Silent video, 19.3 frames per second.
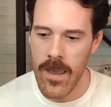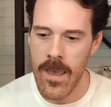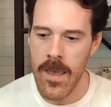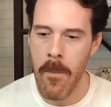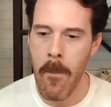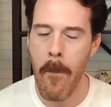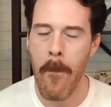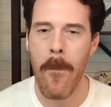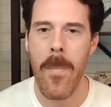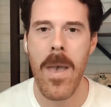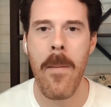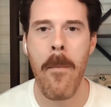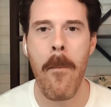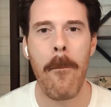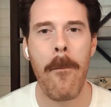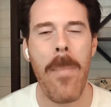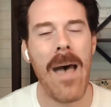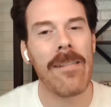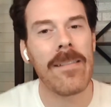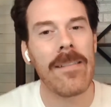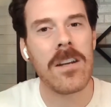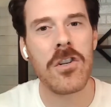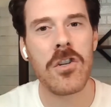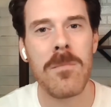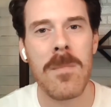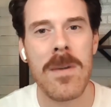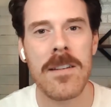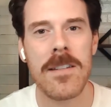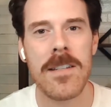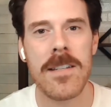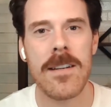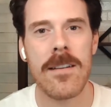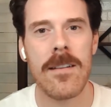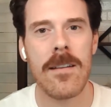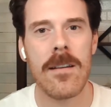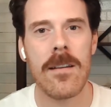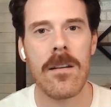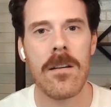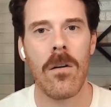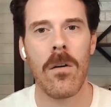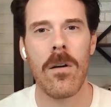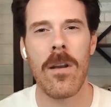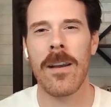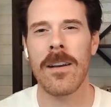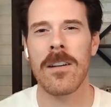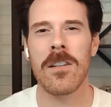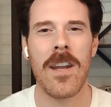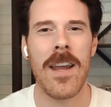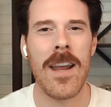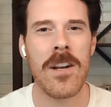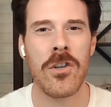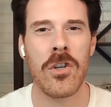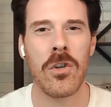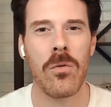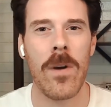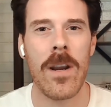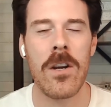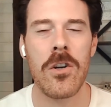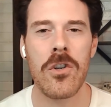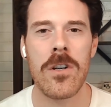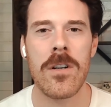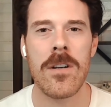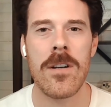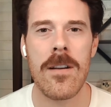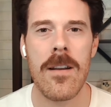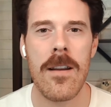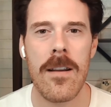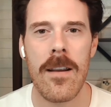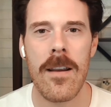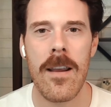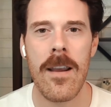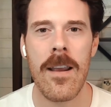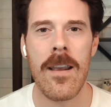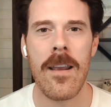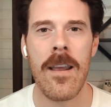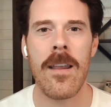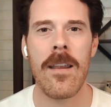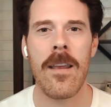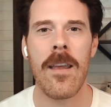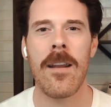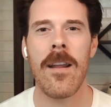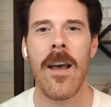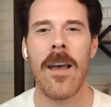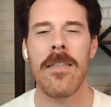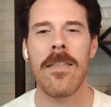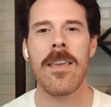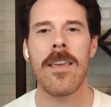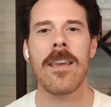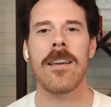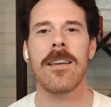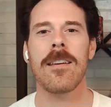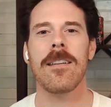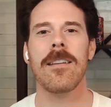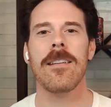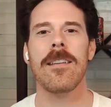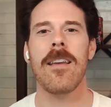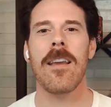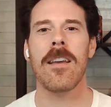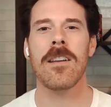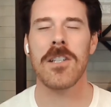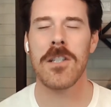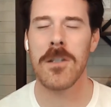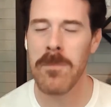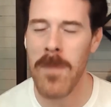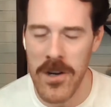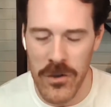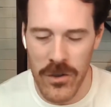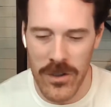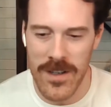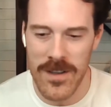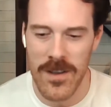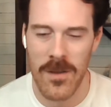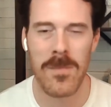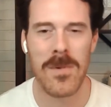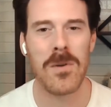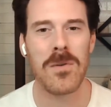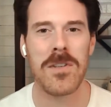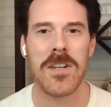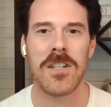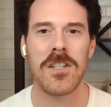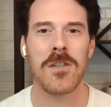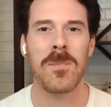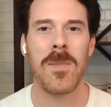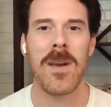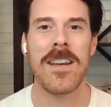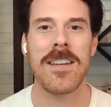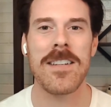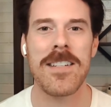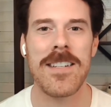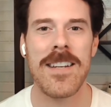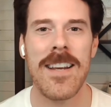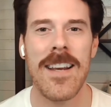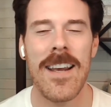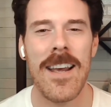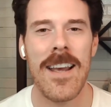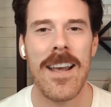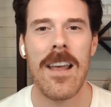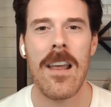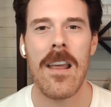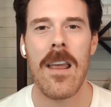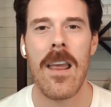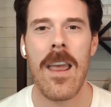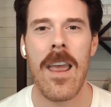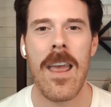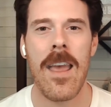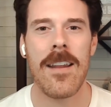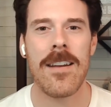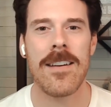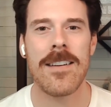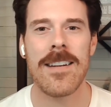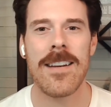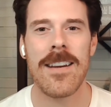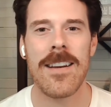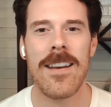em- embellishment, exaggeration, and, and I think especially in the music space. And